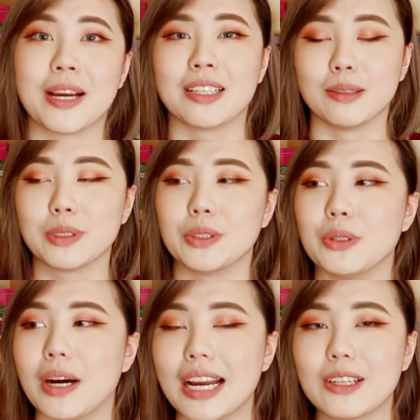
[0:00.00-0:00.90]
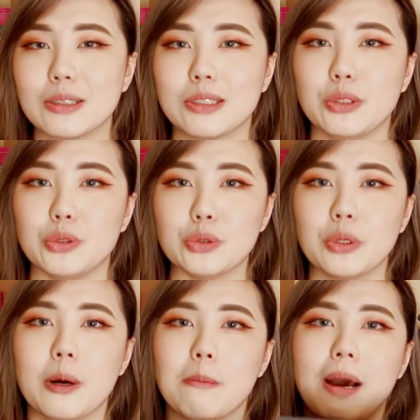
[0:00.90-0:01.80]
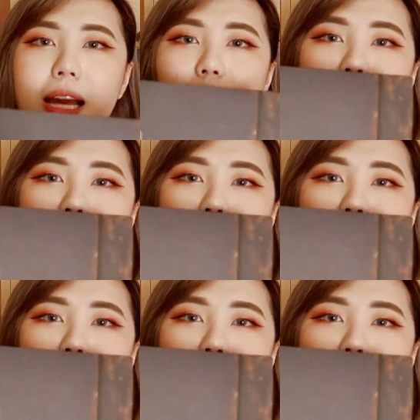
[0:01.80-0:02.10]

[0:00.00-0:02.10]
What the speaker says: back up, so I got to do my